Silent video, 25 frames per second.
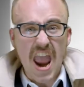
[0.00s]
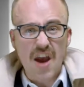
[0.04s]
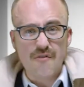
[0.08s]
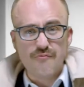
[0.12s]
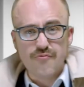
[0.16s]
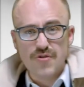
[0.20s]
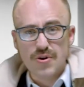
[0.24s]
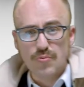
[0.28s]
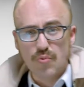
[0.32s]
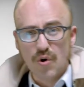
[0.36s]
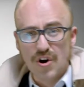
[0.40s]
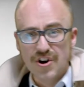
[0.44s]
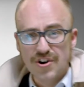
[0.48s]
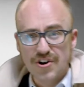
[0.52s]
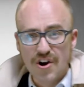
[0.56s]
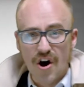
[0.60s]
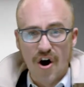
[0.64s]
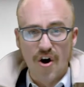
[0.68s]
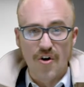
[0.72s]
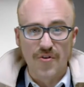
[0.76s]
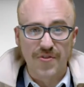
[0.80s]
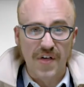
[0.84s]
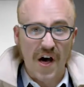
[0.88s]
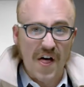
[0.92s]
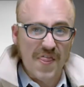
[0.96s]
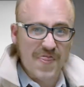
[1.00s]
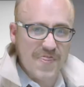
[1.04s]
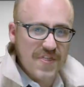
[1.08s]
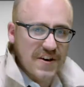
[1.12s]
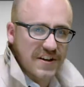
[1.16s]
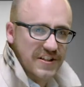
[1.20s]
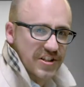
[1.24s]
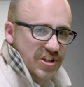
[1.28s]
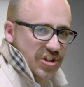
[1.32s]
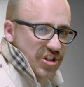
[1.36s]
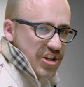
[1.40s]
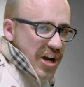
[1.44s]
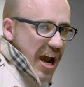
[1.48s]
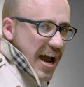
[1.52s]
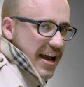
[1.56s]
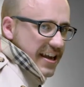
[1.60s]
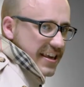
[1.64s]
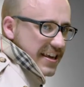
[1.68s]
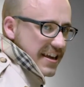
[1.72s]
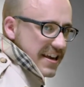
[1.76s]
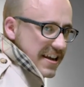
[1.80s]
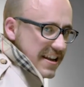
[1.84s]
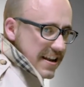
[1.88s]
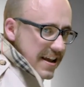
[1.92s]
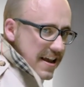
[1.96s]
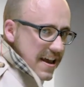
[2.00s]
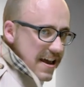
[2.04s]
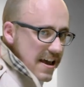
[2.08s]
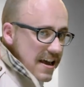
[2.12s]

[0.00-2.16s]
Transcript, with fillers: everyone know that this jacket